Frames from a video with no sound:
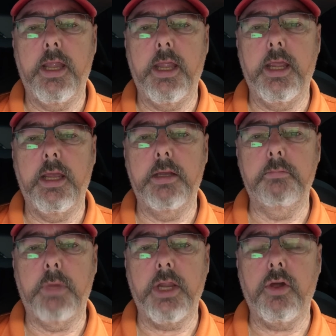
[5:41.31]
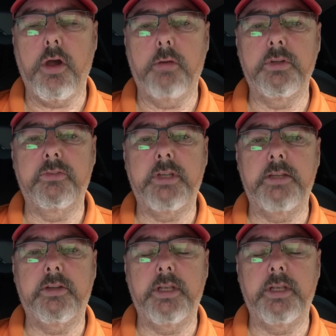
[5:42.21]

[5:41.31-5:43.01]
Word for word: and my car was set to